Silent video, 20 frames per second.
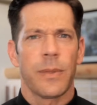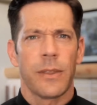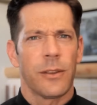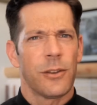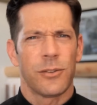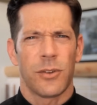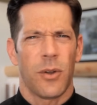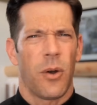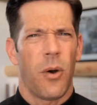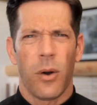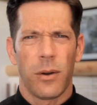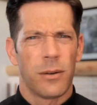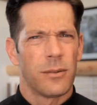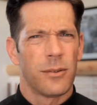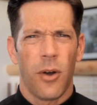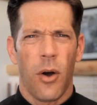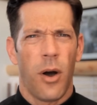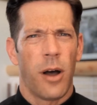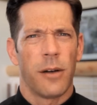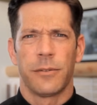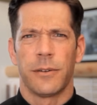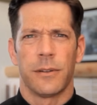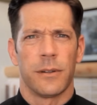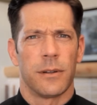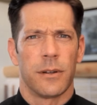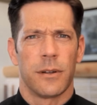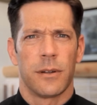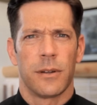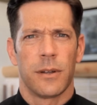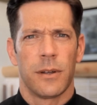It's awful.
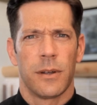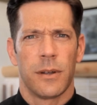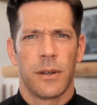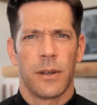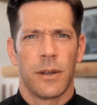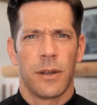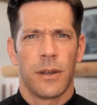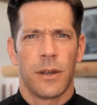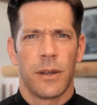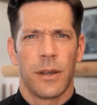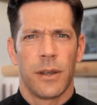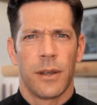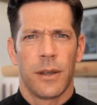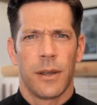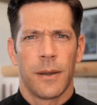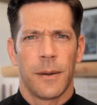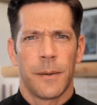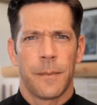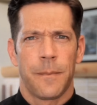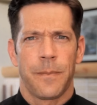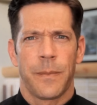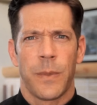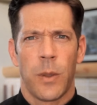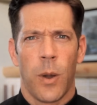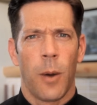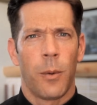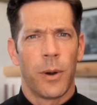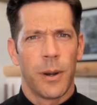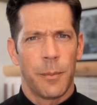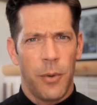Now
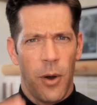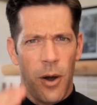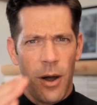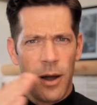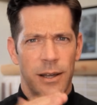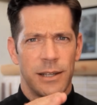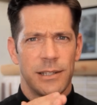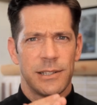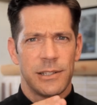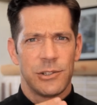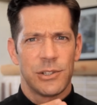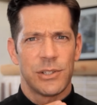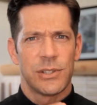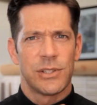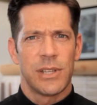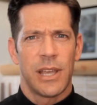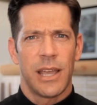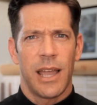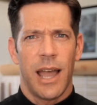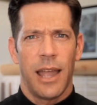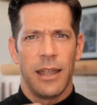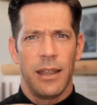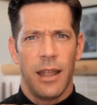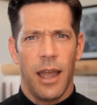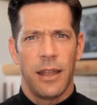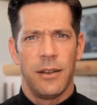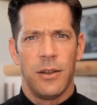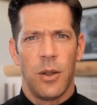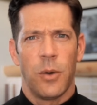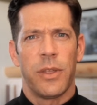I want to pause and just say,
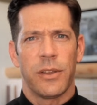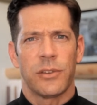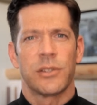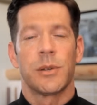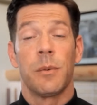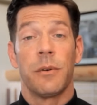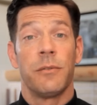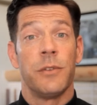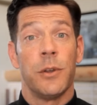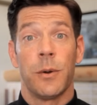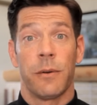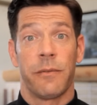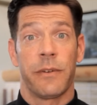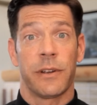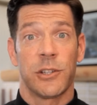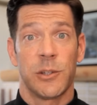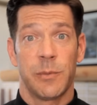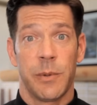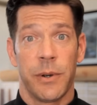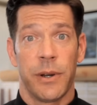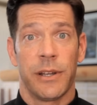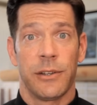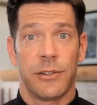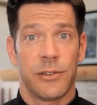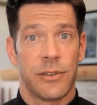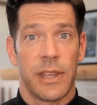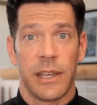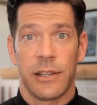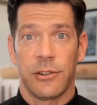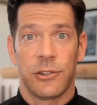I know that some of you have
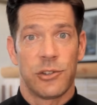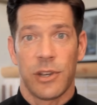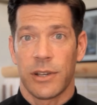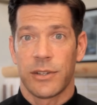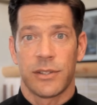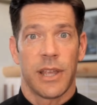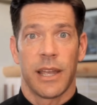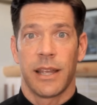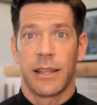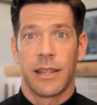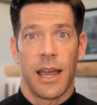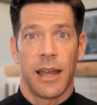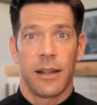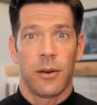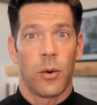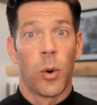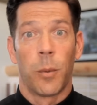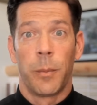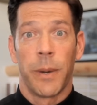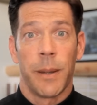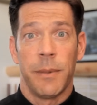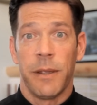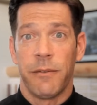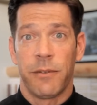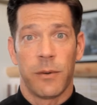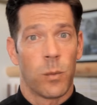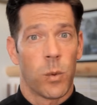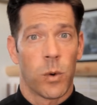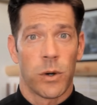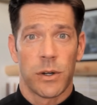experienced things just like that, or maybe
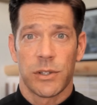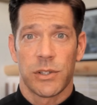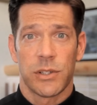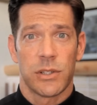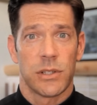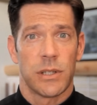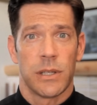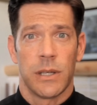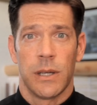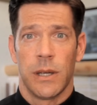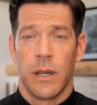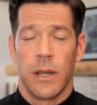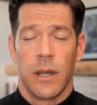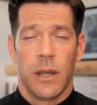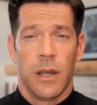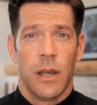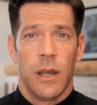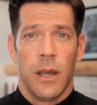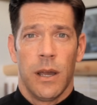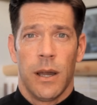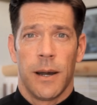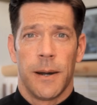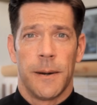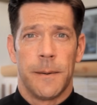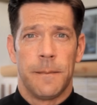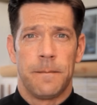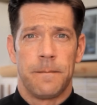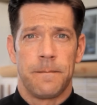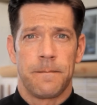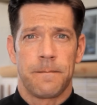even worse.
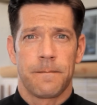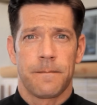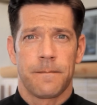And